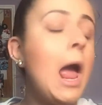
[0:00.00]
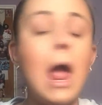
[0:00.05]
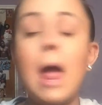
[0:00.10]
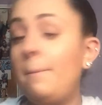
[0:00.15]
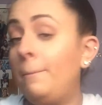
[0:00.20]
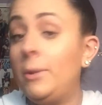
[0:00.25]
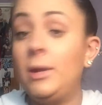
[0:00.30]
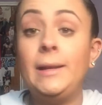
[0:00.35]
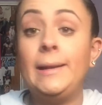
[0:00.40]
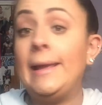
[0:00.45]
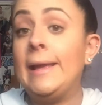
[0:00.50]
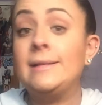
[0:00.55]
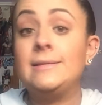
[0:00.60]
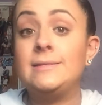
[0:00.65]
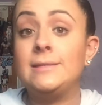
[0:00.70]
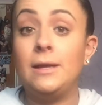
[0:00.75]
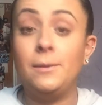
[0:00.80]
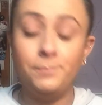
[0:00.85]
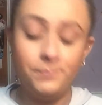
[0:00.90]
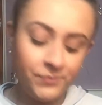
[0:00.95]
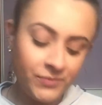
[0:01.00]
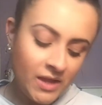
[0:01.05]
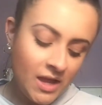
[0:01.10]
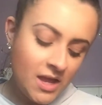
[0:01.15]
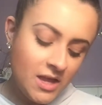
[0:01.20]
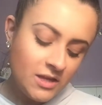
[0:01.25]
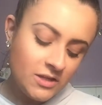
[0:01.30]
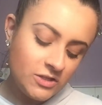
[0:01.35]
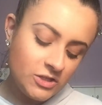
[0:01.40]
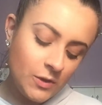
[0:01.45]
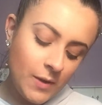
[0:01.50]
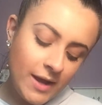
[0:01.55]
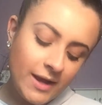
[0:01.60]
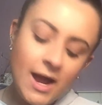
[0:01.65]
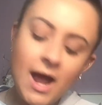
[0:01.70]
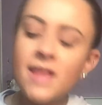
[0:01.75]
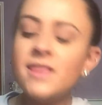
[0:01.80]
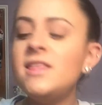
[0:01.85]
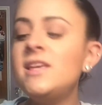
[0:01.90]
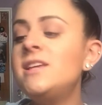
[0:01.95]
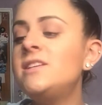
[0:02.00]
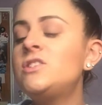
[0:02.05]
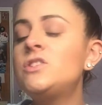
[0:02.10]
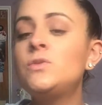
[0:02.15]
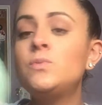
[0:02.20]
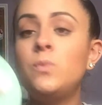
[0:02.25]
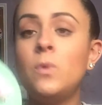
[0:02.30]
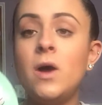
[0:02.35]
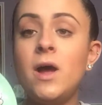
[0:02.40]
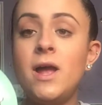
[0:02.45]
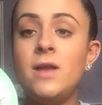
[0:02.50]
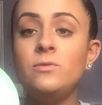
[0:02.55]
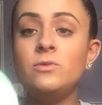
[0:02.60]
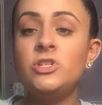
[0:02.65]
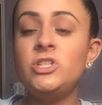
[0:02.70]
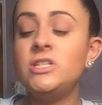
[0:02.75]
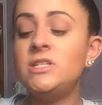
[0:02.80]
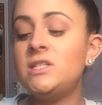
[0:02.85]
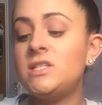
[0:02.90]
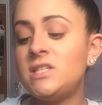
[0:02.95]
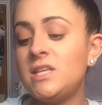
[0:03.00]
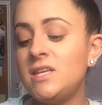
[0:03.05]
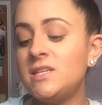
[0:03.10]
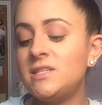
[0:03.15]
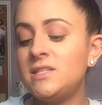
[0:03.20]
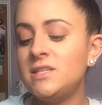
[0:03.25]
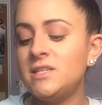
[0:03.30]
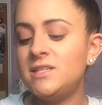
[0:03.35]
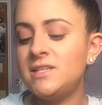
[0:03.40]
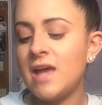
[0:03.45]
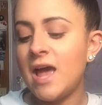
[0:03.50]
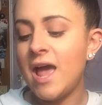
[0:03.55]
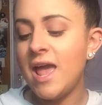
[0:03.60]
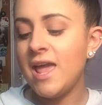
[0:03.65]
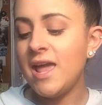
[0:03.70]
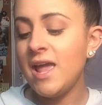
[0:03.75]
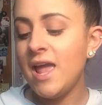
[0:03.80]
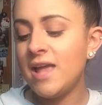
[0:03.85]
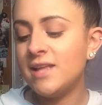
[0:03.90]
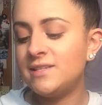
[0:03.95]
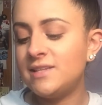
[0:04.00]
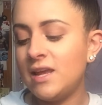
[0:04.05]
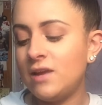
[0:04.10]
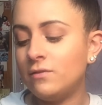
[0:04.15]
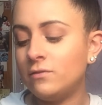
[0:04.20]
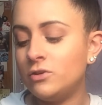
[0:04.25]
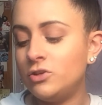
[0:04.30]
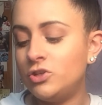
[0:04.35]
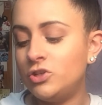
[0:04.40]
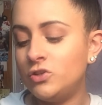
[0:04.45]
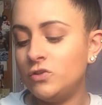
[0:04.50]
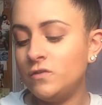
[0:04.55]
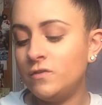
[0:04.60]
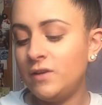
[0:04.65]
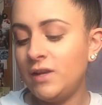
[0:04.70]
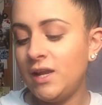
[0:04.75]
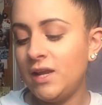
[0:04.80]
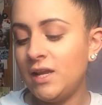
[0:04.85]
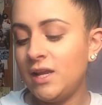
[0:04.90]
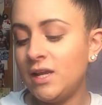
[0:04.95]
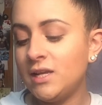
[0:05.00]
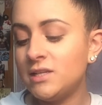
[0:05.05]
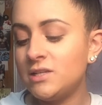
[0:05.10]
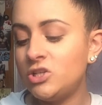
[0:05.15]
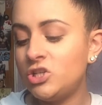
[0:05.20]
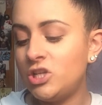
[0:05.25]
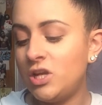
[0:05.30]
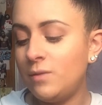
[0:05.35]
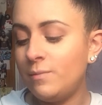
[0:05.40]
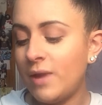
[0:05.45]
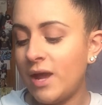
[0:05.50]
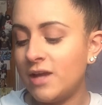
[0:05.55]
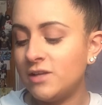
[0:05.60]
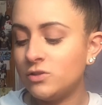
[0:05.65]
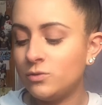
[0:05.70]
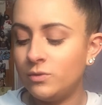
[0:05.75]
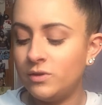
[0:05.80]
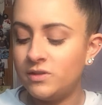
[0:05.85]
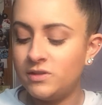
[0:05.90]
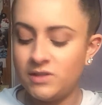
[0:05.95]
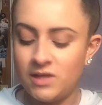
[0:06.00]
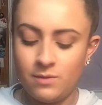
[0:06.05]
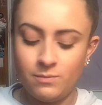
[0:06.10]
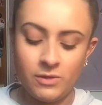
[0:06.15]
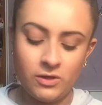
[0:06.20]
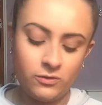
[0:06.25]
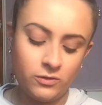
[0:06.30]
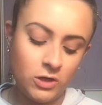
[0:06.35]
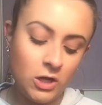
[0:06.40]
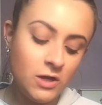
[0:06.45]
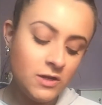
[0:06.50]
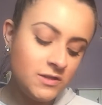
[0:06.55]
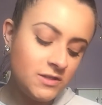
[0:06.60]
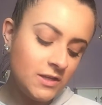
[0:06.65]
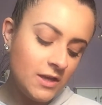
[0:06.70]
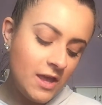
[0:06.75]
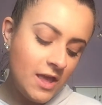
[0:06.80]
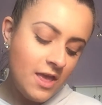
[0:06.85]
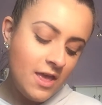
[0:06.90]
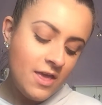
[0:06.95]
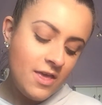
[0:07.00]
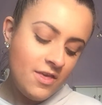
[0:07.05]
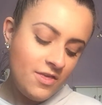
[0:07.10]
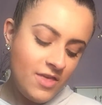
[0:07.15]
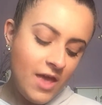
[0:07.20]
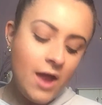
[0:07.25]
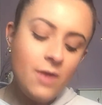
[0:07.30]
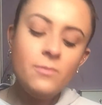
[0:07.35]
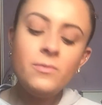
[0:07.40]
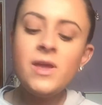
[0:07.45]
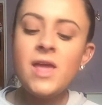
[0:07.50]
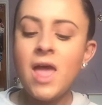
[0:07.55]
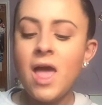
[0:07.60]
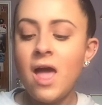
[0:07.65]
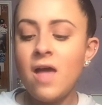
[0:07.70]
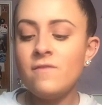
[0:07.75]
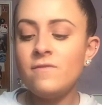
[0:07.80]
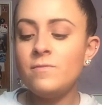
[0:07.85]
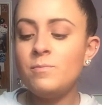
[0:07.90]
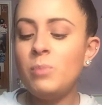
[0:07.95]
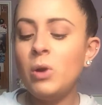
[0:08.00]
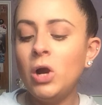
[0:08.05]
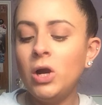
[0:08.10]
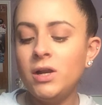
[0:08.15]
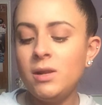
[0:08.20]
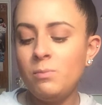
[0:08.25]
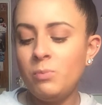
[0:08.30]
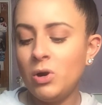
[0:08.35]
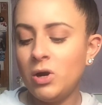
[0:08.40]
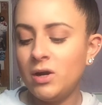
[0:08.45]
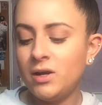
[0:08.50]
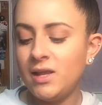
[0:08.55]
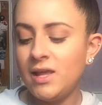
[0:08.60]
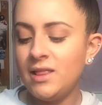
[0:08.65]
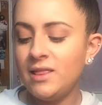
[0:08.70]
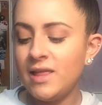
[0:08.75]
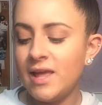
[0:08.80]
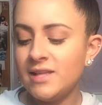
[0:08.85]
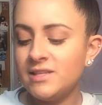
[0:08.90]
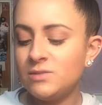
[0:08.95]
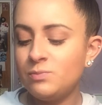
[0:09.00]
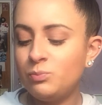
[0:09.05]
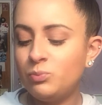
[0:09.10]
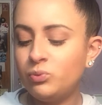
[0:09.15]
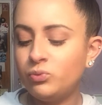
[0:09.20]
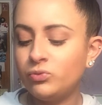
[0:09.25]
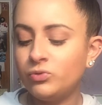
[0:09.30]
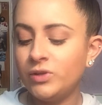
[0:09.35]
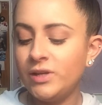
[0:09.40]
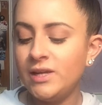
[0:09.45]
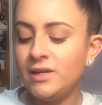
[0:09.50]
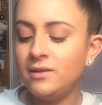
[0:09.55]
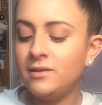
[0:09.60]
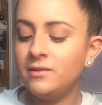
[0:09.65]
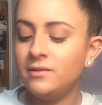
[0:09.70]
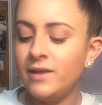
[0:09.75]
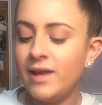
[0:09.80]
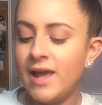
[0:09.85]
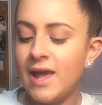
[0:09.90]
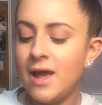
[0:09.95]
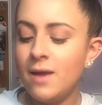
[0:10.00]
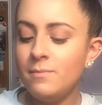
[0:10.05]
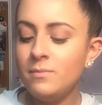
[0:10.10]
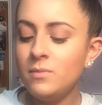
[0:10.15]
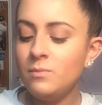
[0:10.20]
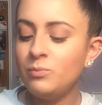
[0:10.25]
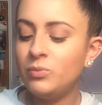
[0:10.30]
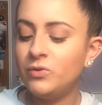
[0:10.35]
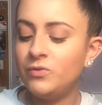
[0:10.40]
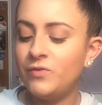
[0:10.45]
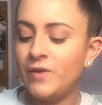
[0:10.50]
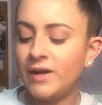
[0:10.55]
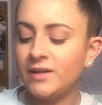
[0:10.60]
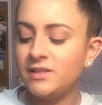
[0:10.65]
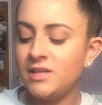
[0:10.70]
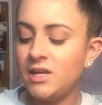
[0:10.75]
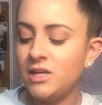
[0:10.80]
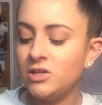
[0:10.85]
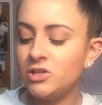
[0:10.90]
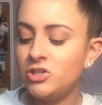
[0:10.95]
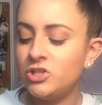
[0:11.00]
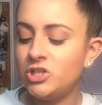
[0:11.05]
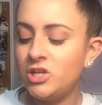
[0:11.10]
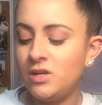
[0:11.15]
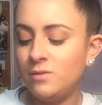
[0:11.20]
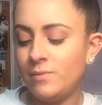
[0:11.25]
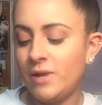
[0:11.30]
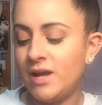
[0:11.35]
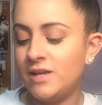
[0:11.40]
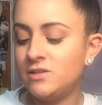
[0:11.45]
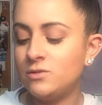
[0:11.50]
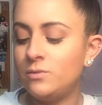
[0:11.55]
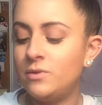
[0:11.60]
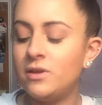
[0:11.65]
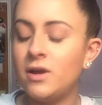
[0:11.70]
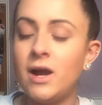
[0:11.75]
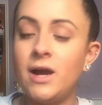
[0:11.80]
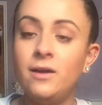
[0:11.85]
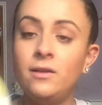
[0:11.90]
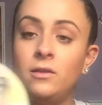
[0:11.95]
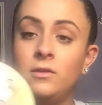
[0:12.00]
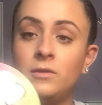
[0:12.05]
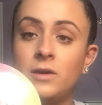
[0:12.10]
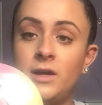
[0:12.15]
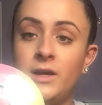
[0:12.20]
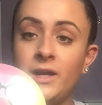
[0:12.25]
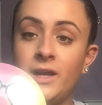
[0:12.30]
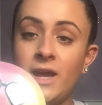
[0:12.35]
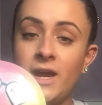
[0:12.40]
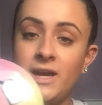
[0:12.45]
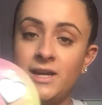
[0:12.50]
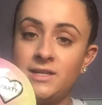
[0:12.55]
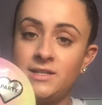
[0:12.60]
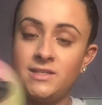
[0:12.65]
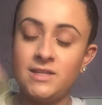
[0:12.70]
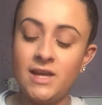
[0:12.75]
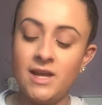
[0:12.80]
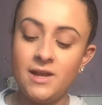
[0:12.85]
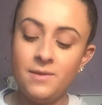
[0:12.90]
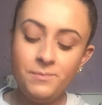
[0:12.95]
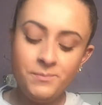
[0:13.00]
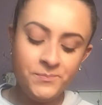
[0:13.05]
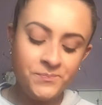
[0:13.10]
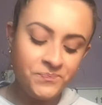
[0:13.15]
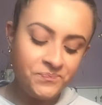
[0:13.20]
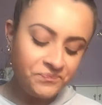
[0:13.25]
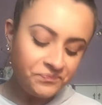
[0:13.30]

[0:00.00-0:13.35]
I'm gonna get some. So I got this one, which is Seize the Day. It's a rejuvenating sheet mask with sea minerals. Then we have Party Party Let's Pre-Glam, perfecting sheet mask with hyaluronic acid.